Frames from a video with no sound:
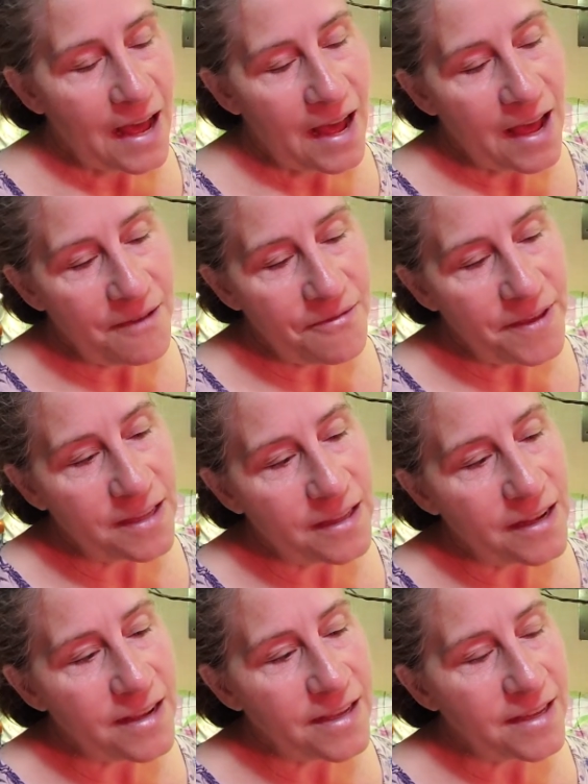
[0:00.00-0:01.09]
I feel
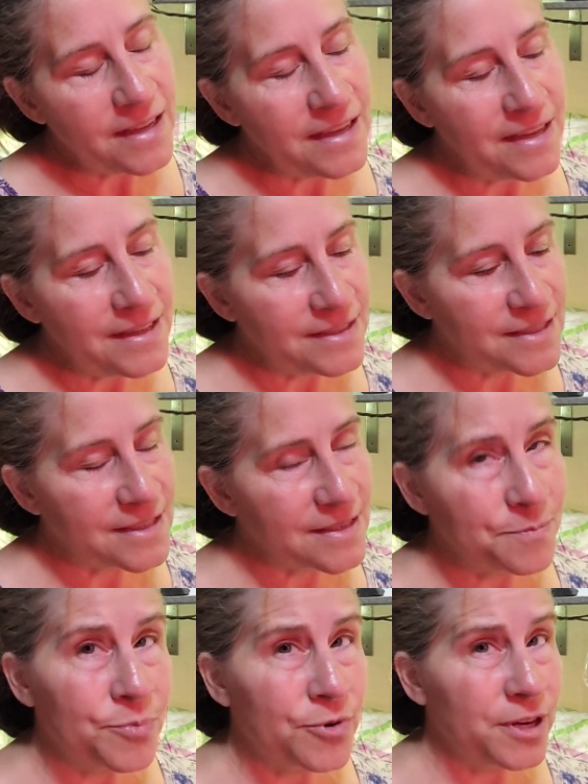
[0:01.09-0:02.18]
like it's
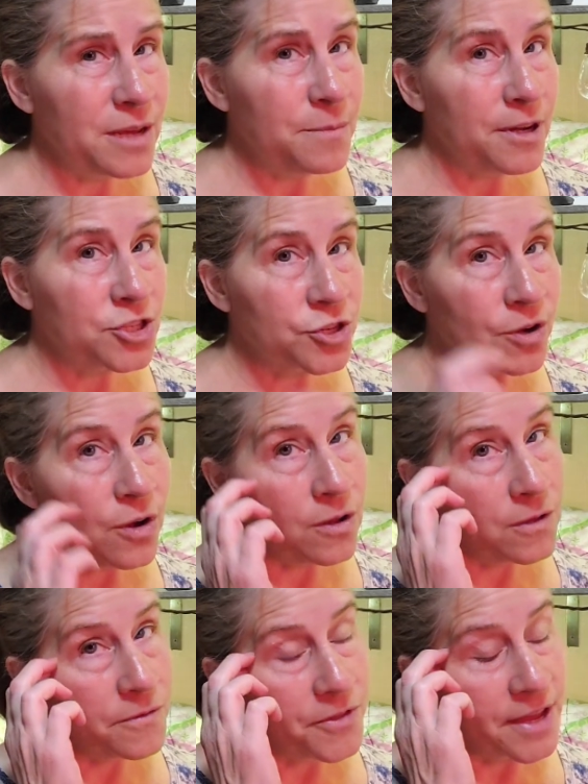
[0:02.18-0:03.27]
pretty much
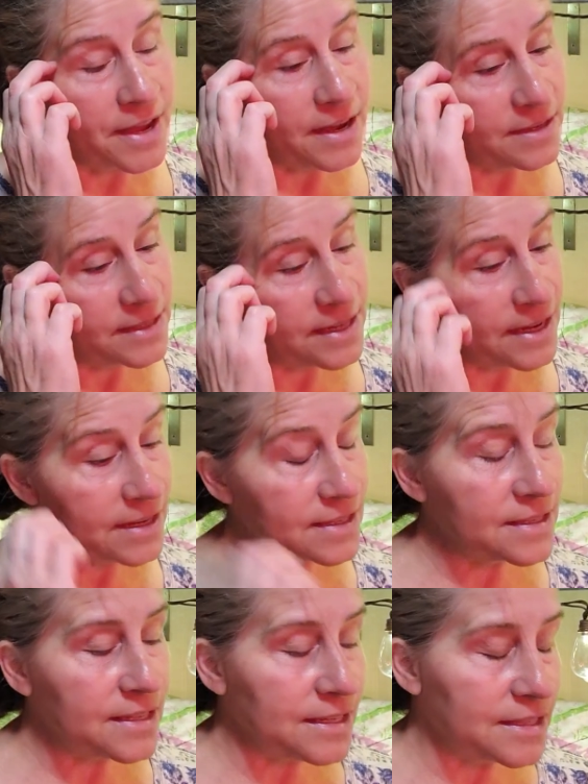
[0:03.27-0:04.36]
all of the
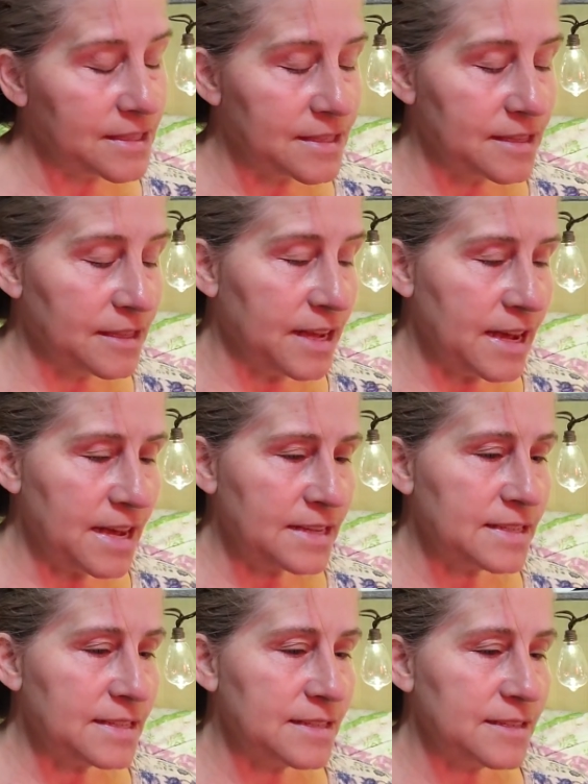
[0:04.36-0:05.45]
context. It's the
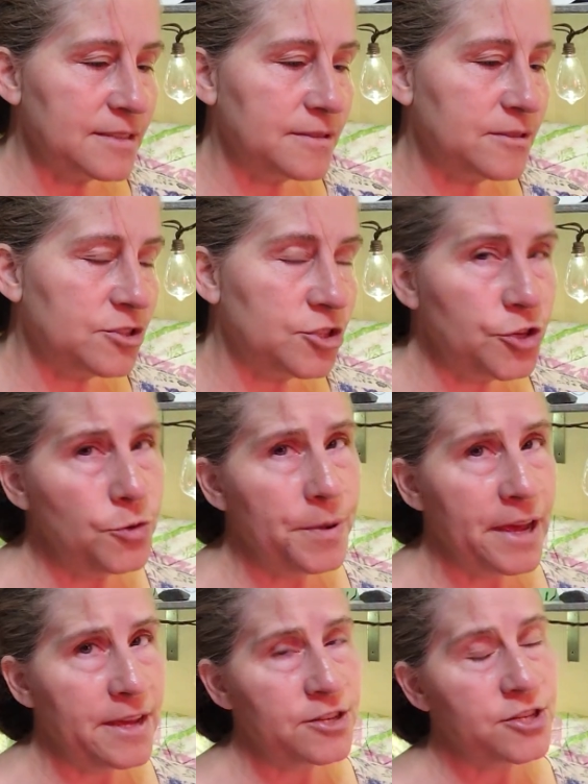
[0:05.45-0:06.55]
last 2
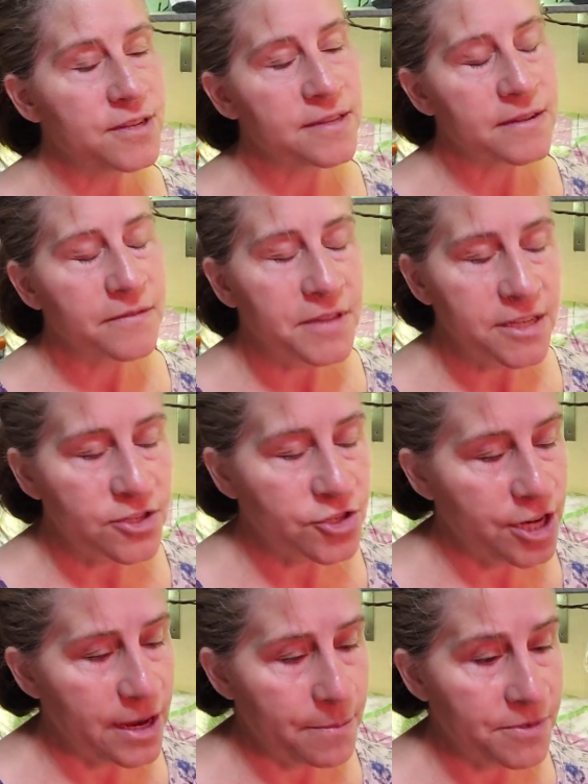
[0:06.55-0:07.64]
pages of this
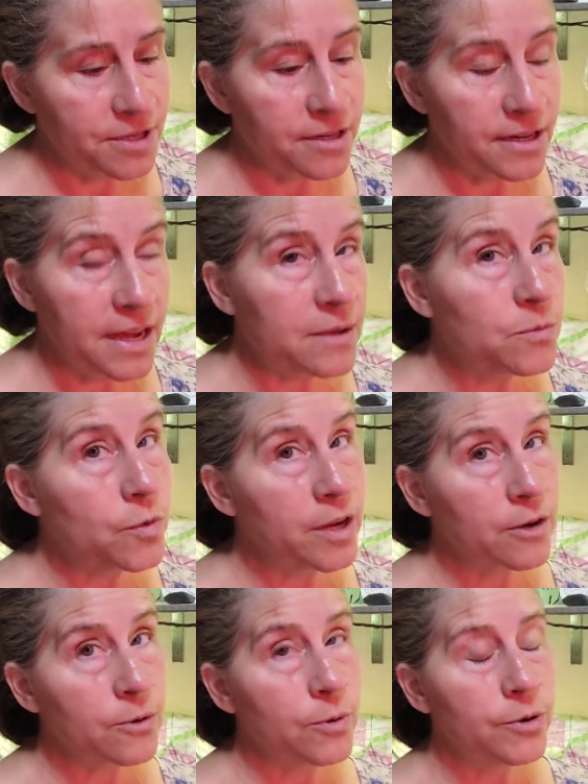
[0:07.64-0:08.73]
chapter, and we are
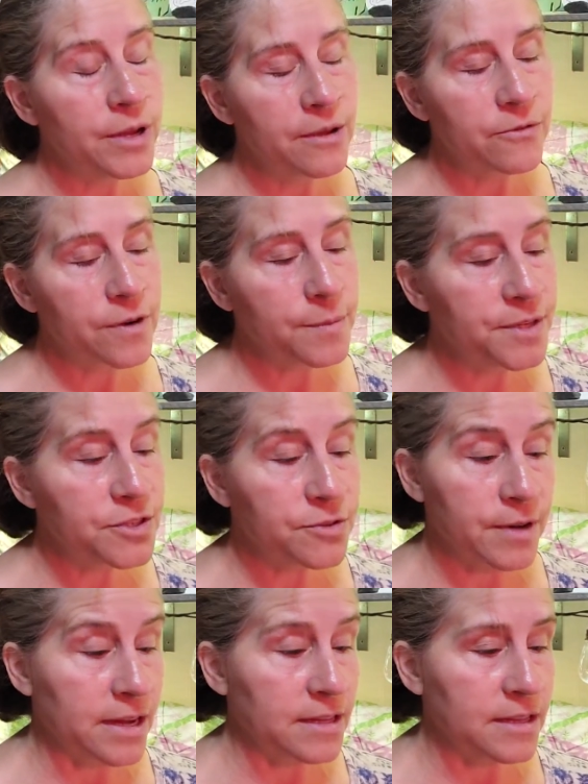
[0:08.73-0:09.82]
quoting from it
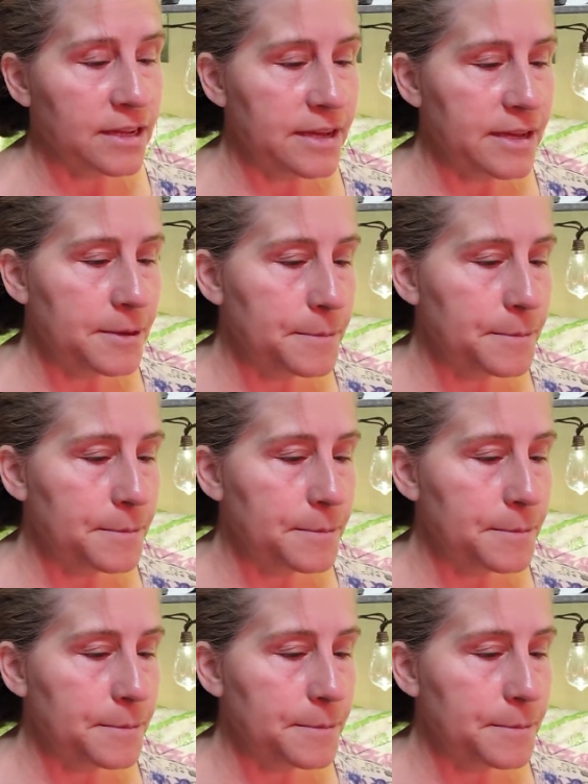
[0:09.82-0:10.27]
directly.